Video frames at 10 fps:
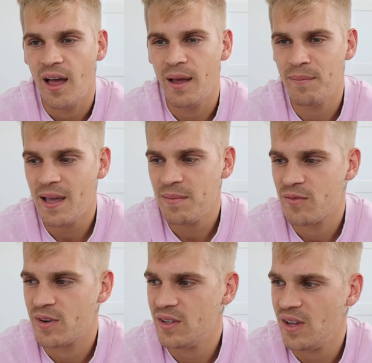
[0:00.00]
it made me
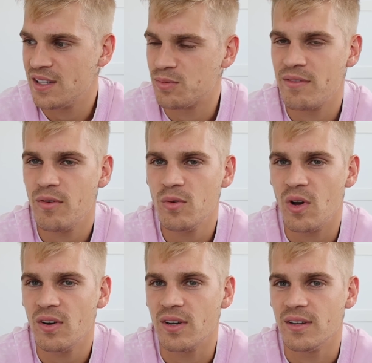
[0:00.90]
realize we've all
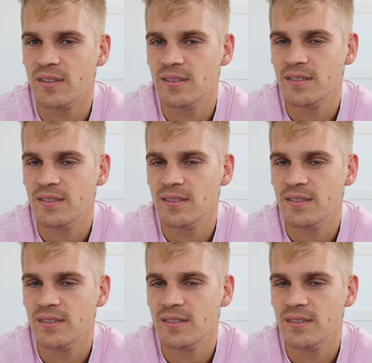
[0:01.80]
got it.